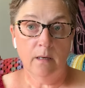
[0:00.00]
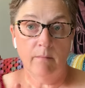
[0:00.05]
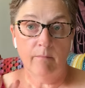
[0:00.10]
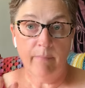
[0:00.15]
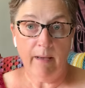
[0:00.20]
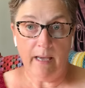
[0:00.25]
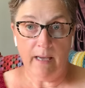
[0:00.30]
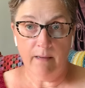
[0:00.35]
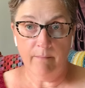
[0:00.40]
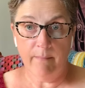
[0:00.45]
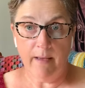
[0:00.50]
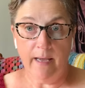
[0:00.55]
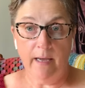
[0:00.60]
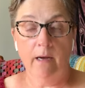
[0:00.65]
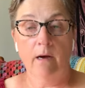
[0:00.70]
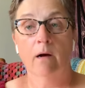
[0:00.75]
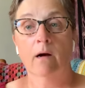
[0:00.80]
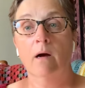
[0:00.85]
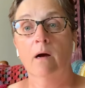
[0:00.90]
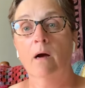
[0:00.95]
bag
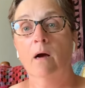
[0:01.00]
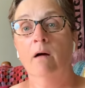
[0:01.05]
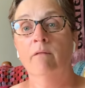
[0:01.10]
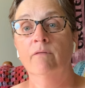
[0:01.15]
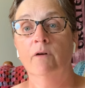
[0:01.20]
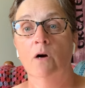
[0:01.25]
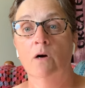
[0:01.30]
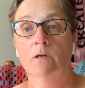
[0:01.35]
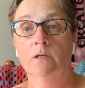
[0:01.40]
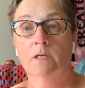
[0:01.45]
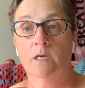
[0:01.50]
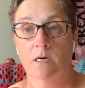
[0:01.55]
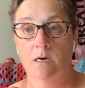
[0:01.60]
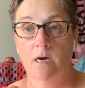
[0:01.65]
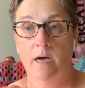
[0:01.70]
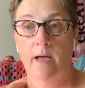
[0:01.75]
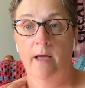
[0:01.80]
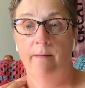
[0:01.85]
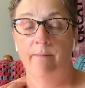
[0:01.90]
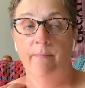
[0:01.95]
maker of all
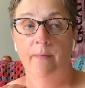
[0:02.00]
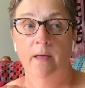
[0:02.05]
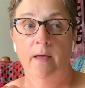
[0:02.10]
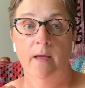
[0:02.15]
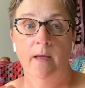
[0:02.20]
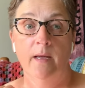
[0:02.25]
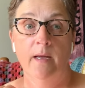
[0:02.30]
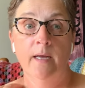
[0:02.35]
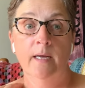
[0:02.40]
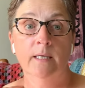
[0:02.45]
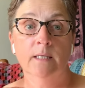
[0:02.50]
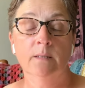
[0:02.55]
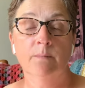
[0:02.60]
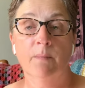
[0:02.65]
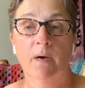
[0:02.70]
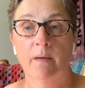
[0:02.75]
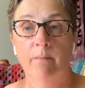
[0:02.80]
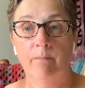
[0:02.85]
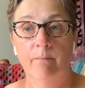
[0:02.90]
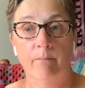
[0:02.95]
time is
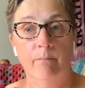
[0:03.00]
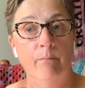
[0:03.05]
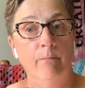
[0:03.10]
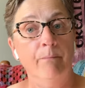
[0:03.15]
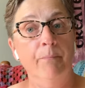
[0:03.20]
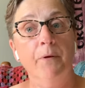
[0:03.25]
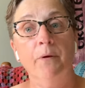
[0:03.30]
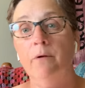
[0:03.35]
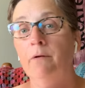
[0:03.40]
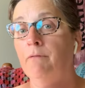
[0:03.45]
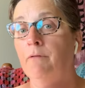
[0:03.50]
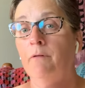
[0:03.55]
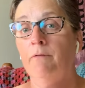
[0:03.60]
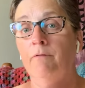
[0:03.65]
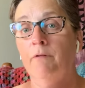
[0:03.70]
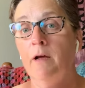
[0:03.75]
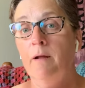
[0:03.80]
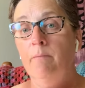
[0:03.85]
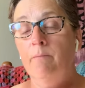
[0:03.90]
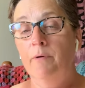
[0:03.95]
my beautiful
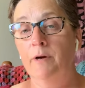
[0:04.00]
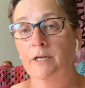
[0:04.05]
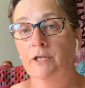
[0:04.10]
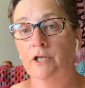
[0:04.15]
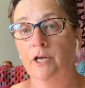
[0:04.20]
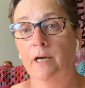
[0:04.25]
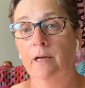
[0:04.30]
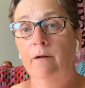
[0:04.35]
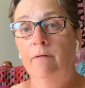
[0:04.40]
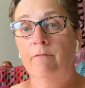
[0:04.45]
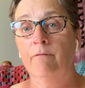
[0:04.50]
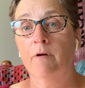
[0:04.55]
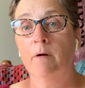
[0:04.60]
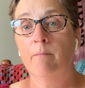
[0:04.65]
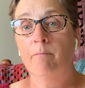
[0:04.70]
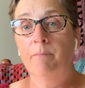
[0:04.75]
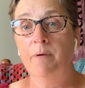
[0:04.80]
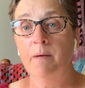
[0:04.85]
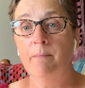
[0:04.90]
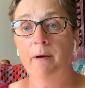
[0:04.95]
friend Bridget from
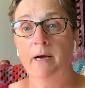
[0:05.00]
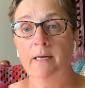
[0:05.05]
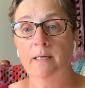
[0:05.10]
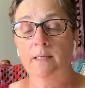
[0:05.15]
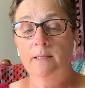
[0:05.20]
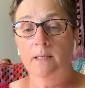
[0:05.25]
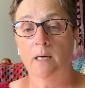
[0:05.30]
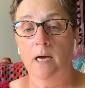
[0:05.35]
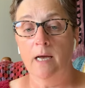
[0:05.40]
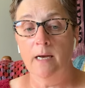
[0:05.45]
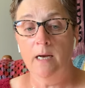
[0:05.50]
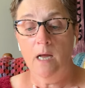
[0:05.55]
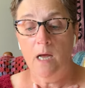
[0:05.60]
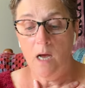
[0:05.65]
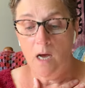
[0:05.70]
Be By Design.